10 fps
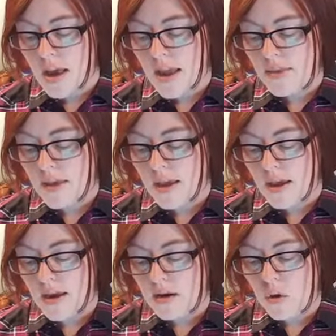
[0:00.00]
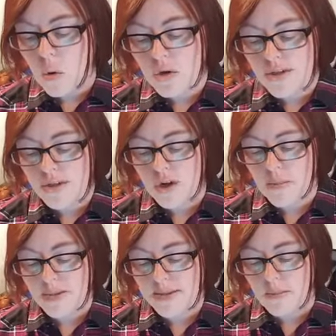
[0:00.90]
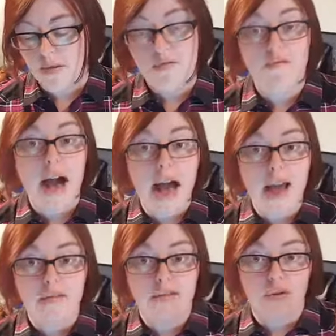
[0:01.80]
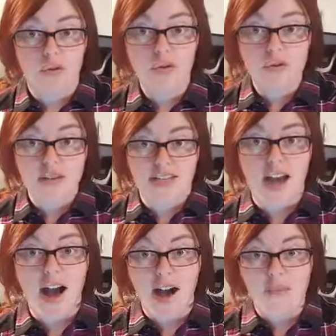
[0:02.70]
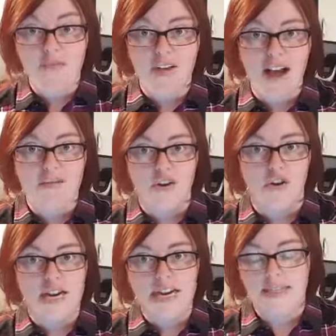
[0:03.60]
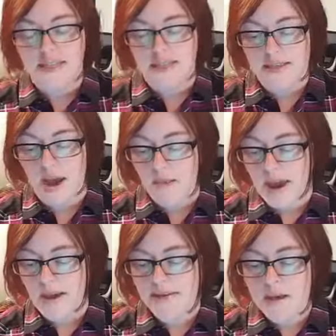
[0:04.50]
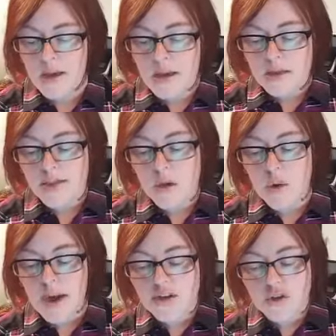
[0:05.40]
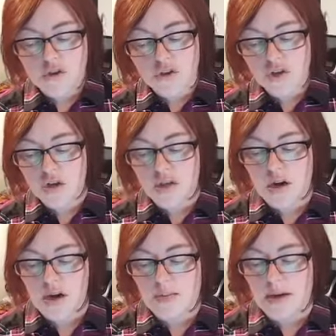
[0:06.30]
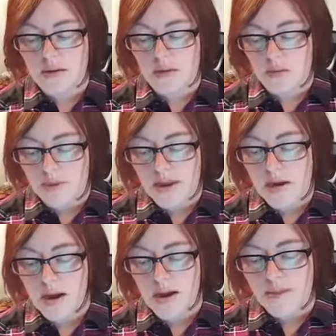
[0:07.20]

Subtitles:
and then corn syrup is number 5. So those are the top 5 ingredients in these cupcakes. So I chose sugar to talk about a little bit,